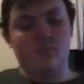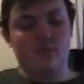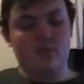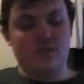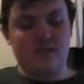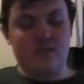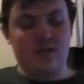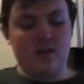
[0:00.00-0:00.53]

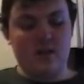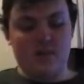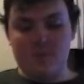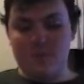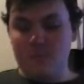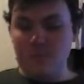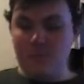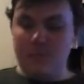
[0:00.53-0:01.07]
once again
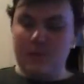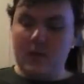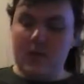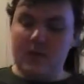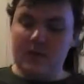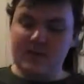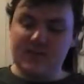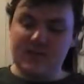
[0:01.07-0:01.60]

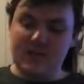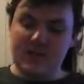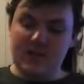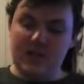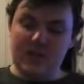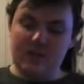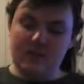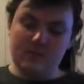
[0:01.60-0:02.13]
to
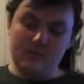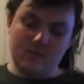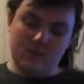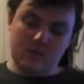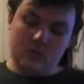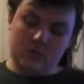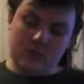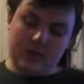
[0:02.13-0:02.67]
get
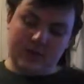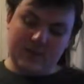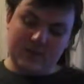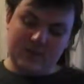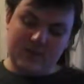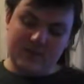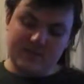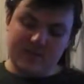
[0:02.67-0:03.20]
quick
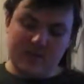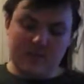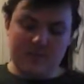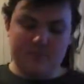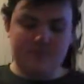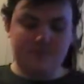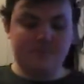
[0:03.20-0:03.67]
Xyz out.